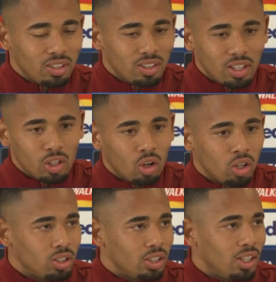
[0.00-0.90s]
their
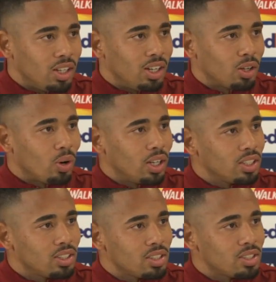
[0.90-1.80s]
own uh,
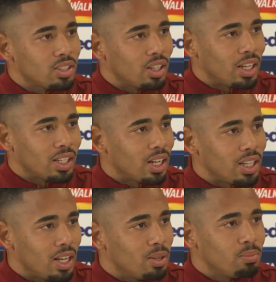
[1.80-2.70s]
qualities. Like
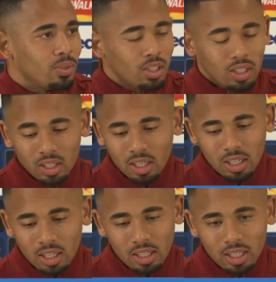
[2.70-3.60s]
I am,
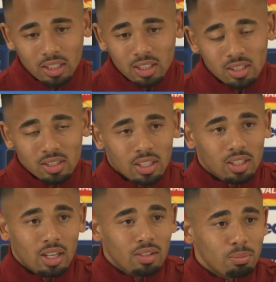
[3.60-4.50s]
uh, like this. I
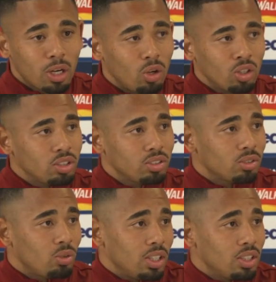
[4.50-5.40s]
have my own
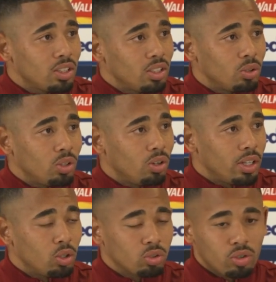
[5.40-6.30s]
quality. You know, I
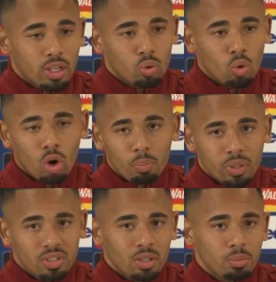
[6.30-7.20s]
don't try to copy
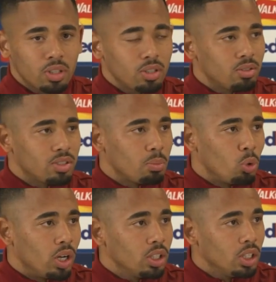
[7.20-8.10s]
some
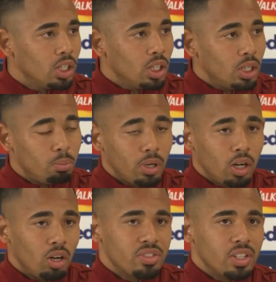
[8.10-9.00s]
someone. But
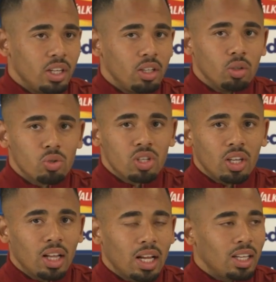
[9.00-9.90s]
obviously, you see
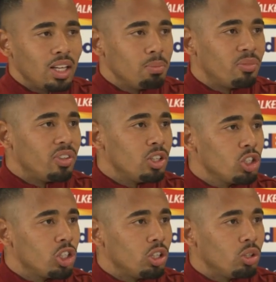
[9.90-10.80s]
like him
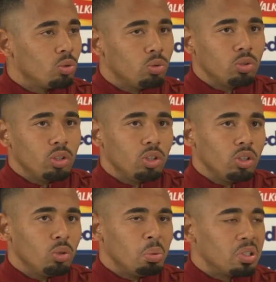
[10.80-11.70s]
finishing. You you,
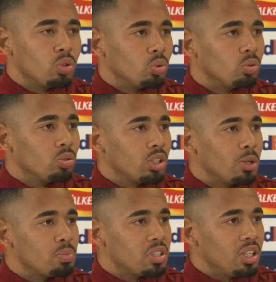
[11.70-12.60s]
you want to
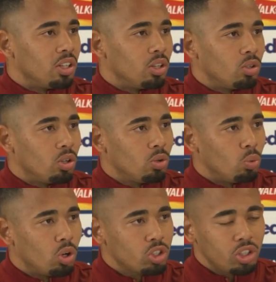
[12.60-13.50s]
keep seeing. You know,
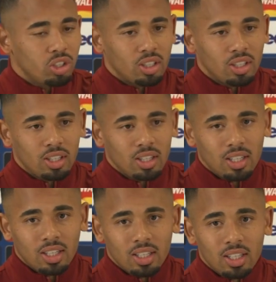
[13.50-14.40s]
watching and then
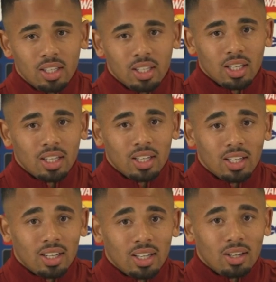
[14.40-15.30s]
uh,
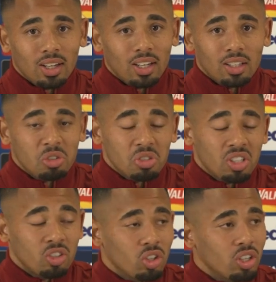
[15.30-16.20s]
uh, just
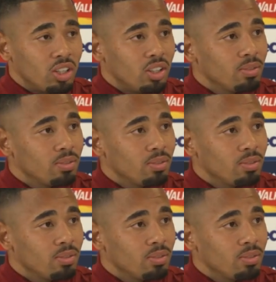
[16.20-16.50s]
enjoy it.